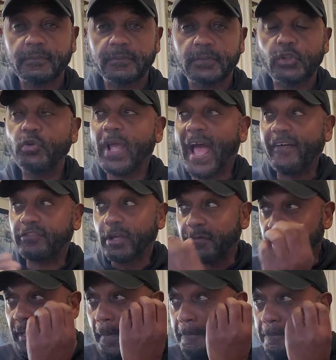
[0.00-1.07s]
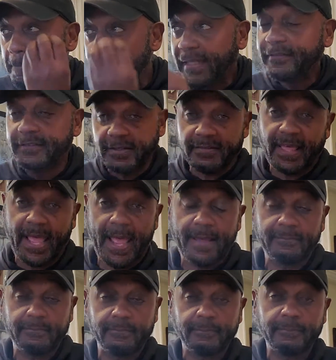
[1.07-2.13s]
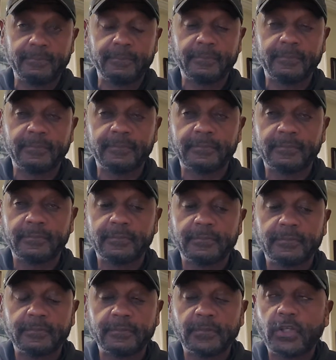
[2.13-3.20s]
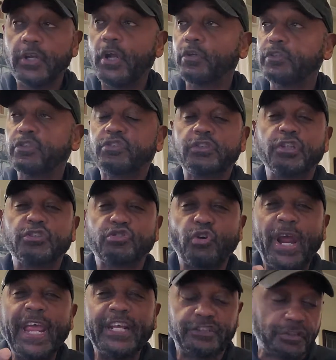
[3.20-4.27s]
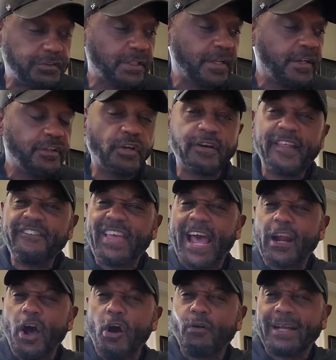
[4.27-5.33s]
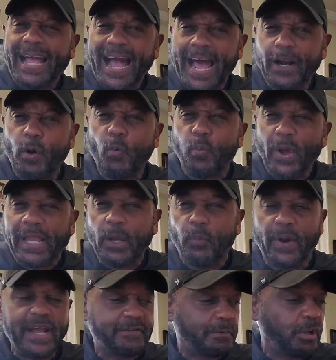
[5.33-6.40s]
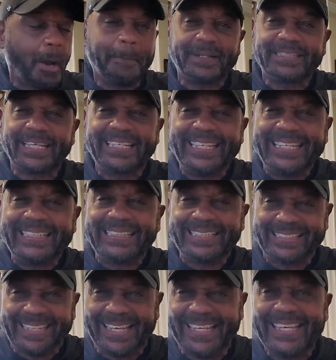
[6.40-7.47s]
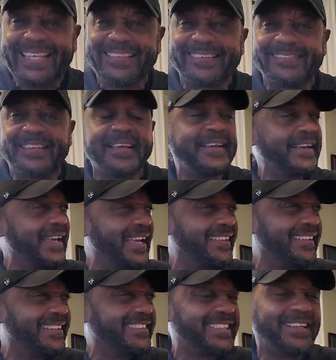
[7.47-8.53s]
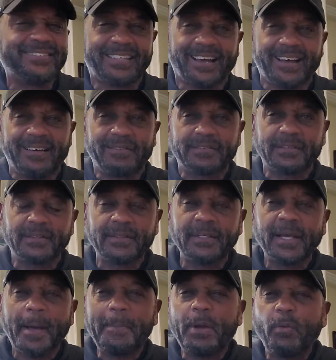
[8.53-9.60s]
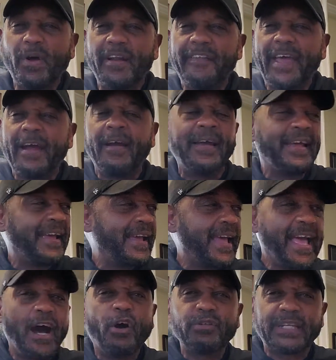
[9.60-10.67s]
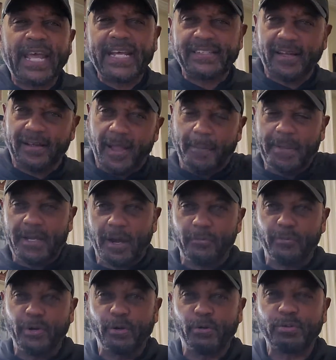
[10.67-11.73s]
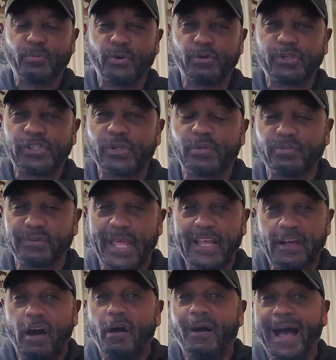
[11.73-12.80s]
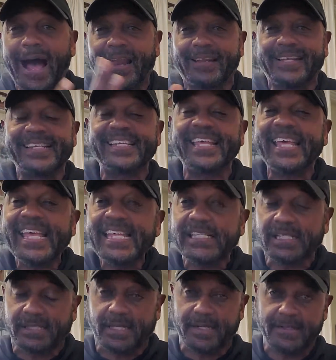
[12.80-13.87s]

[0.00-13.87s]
You have to commit to that. The strangers, they've got all kind of wicked ways. I'm talking about the heathens and the Gentiles. I mean, one of their hell days are coming up real soon. They call holidays Easter.